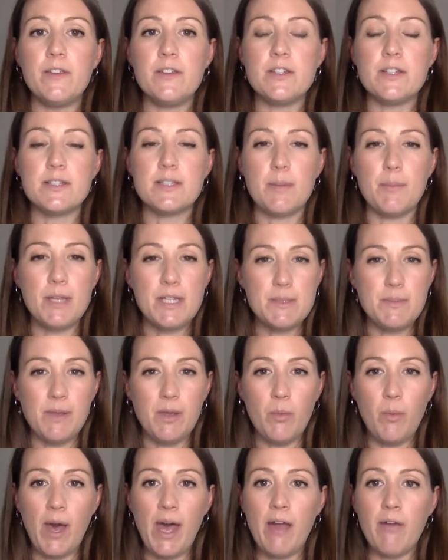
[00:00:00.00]
So just something to
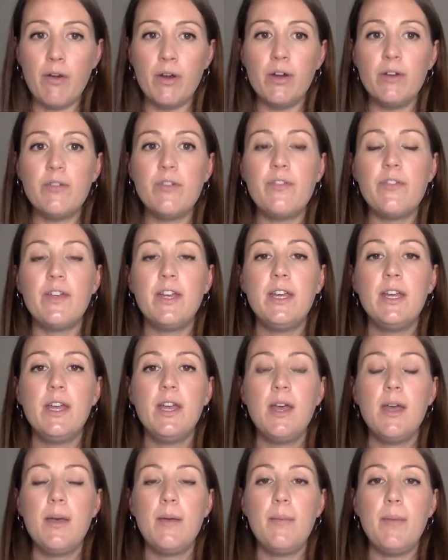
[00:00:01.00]
be aware of,
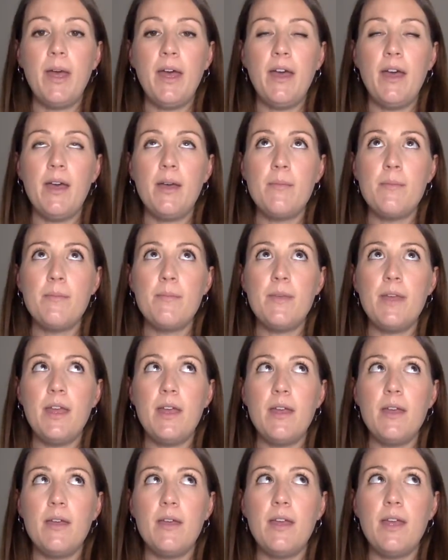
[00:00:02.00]
um,
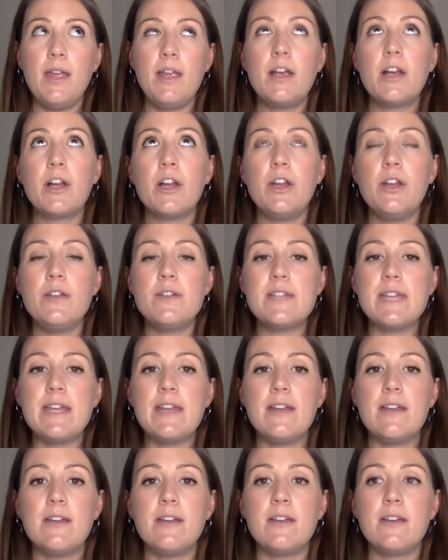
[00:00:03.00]

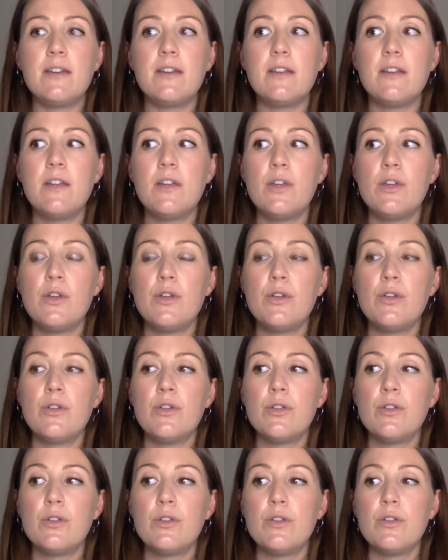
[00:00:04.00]
including
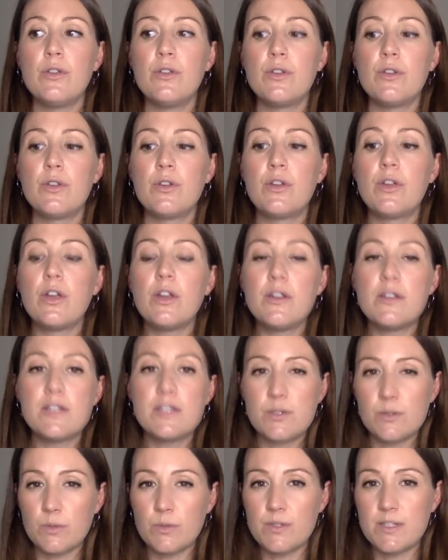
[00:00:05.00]
good
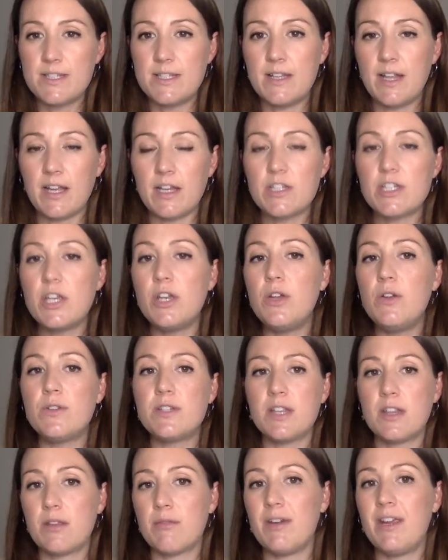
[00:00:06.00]
source like two
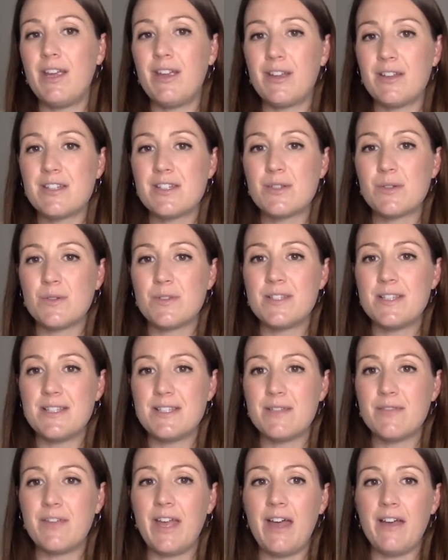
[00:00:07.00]
to three good
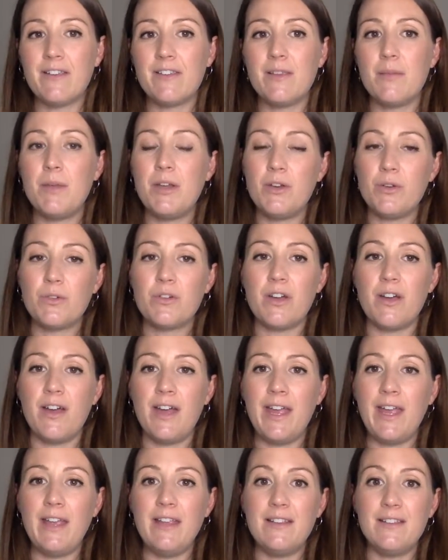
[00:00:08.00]
sources of calcium in your
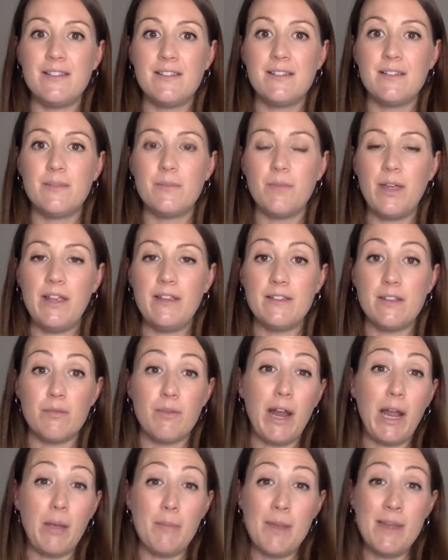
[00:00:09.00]
diet is is
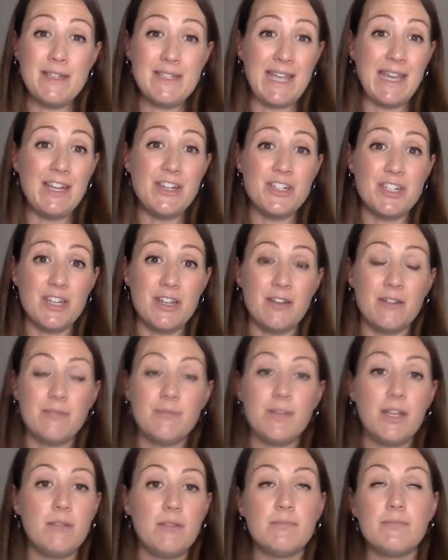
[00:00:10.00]
the
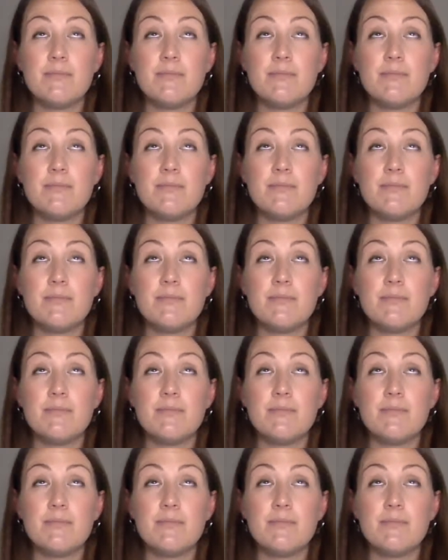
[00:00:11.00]
recommendation